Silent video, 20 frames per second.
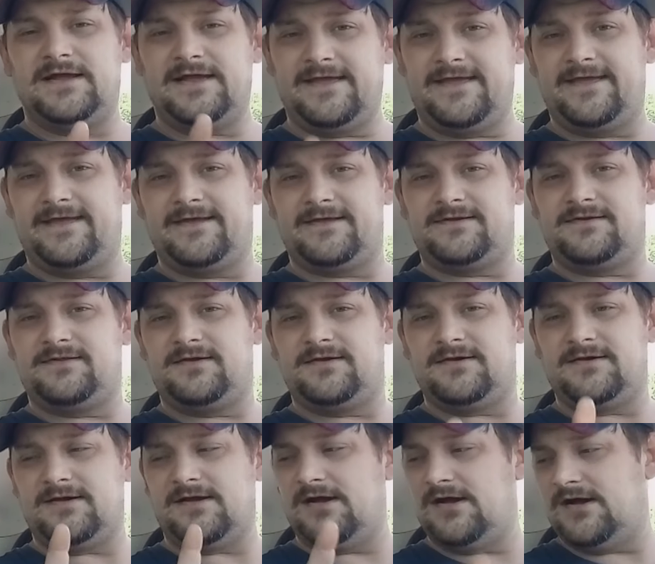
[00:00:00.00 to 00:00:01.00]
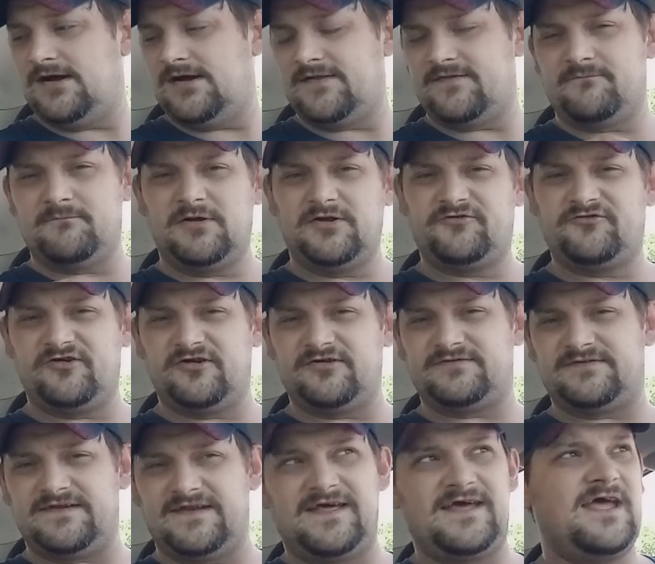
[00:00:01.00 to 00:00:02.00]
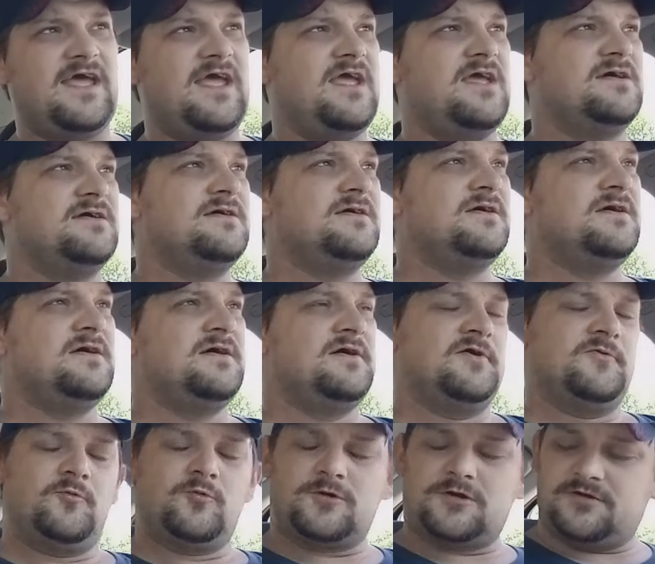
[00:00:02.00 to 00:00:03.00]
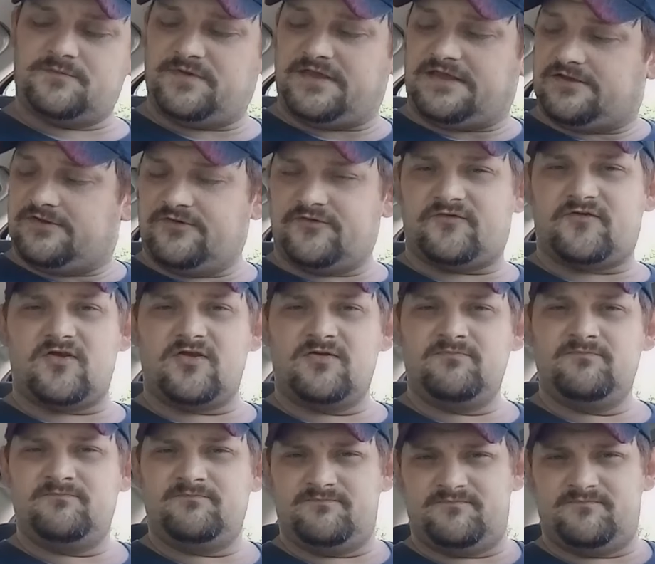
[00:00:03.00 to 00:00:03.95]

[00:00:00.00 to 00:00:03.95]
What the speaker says: and the mud jug today we're going to be using